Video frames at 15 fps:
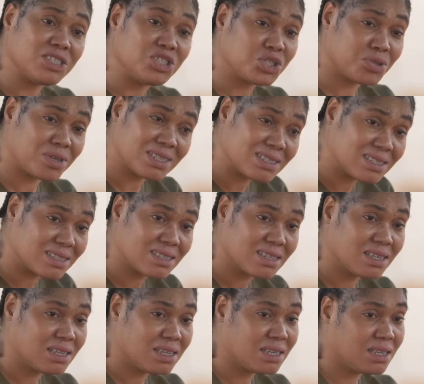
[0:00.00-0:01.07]
a threat
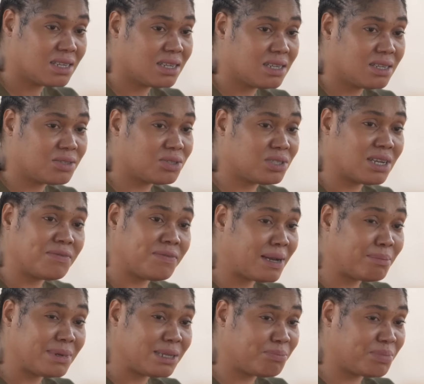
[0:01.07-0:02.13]
to their
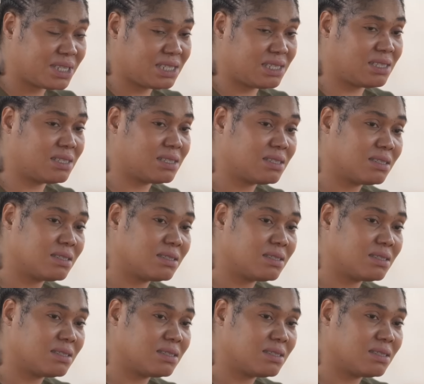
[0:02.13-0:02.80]
family peace.